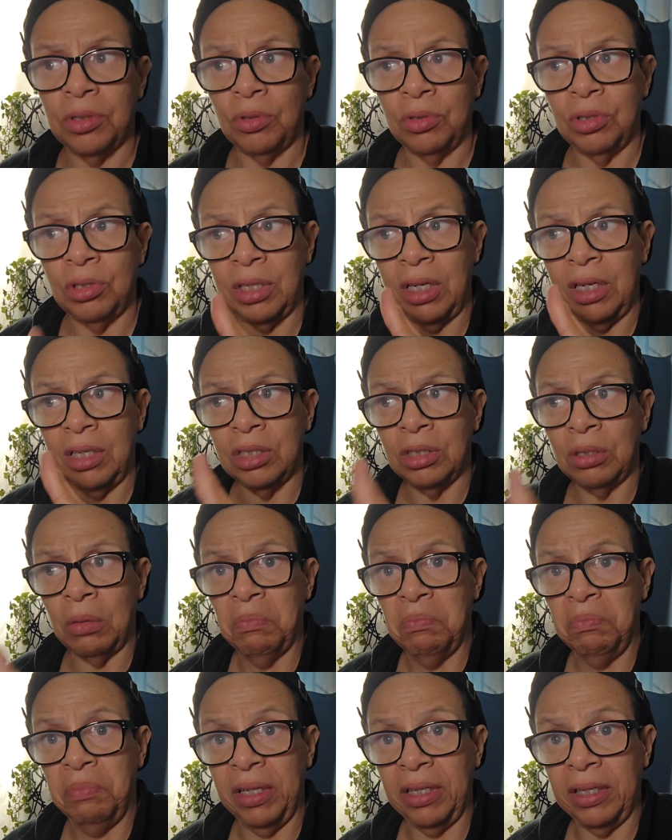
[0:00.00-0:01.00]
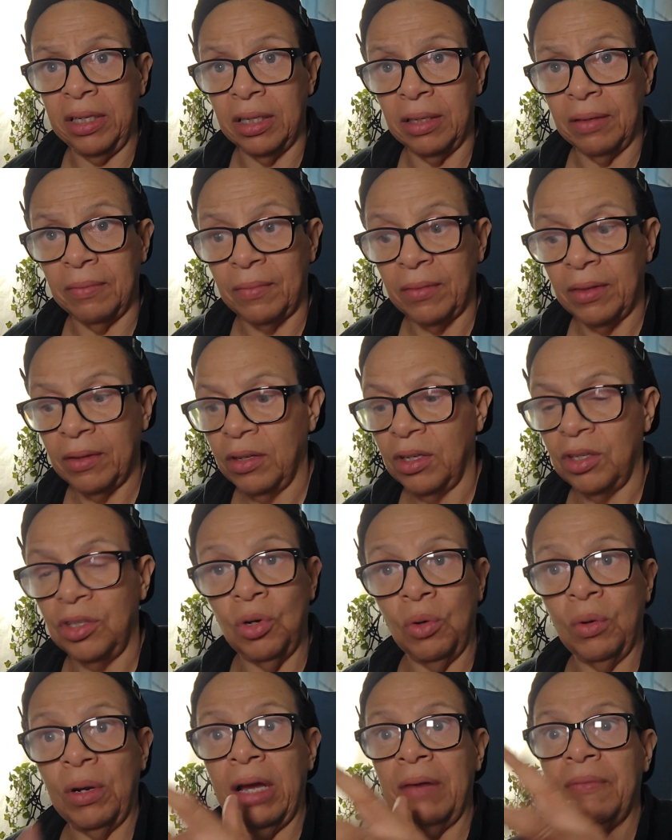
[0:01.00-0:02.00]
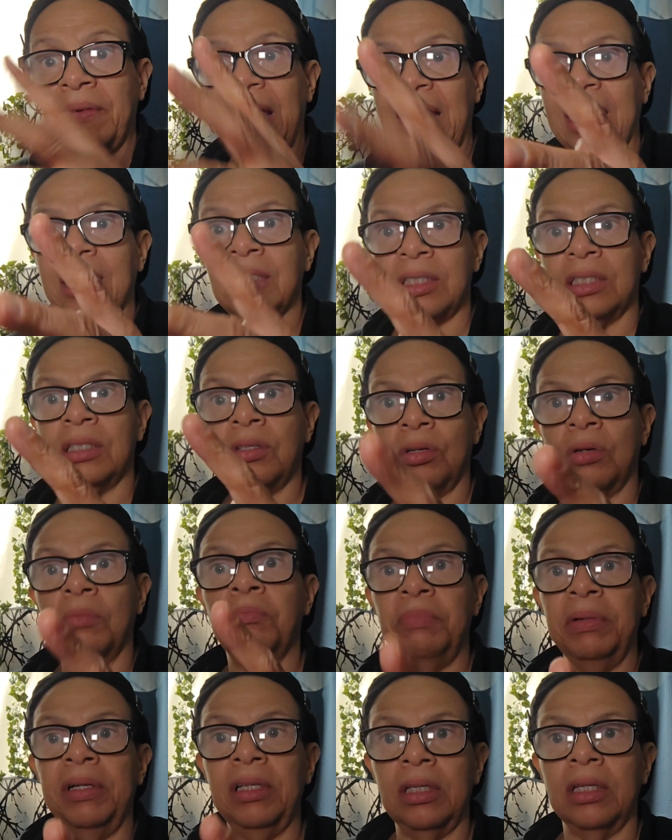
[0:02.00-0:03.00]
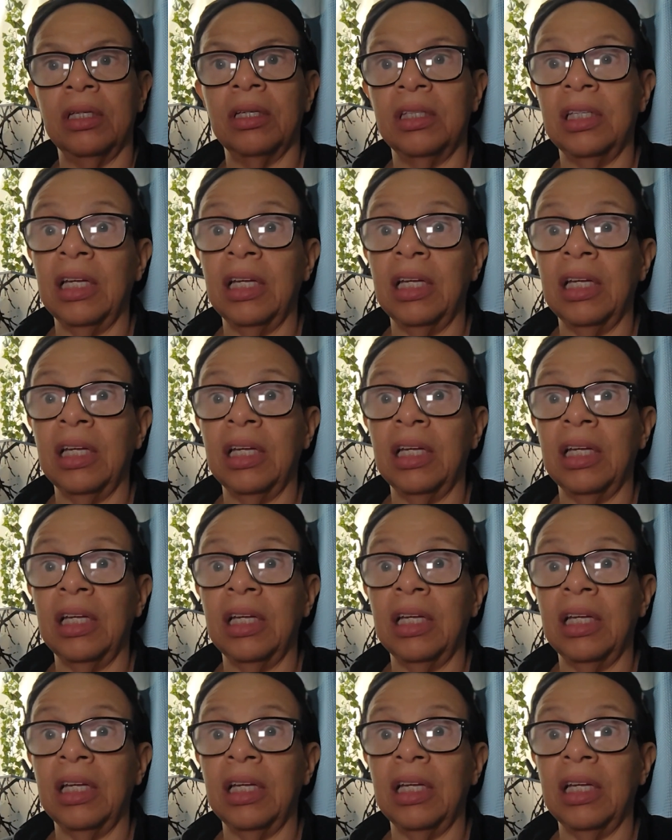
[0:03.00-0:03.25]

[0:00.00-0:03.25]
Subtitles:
So to say there's 1 billion, you don't have access to 1 billion.